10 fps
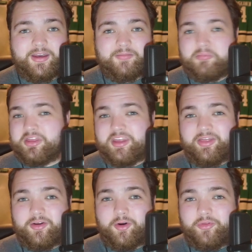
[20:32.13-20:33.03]
But then
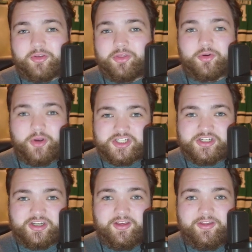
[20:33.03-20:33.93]
the
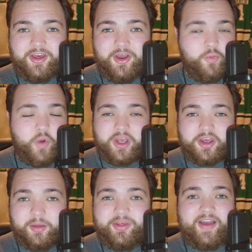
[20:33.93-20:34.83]
question is, what
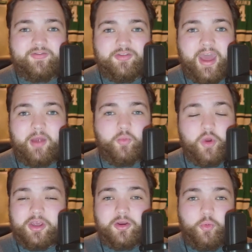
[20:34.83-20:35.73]
comes after that?
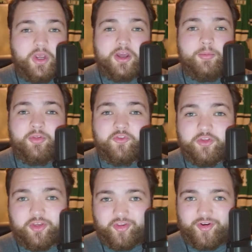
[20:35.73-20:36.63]
What comes for
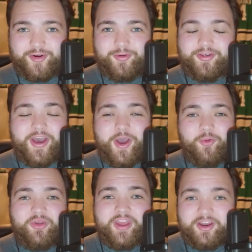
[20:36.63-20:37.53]
the Stars
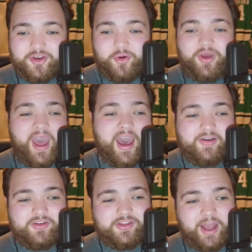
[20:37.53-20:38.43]
when they don't
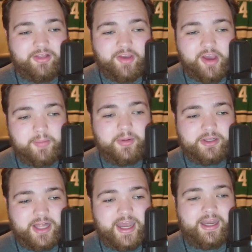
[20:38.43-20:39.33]
have that top
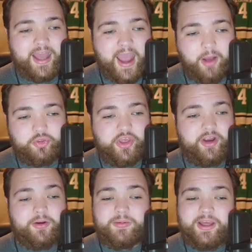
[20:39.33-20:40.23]
line out
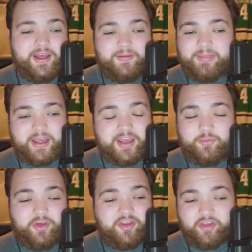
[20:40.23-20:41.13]
there? Again,
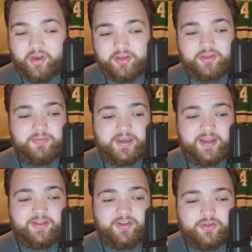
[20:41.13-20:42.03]
we saw some
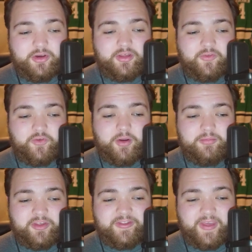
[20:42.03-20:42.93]
decent looks from
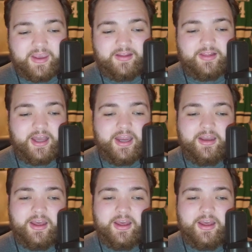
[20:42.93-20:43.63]
the second line.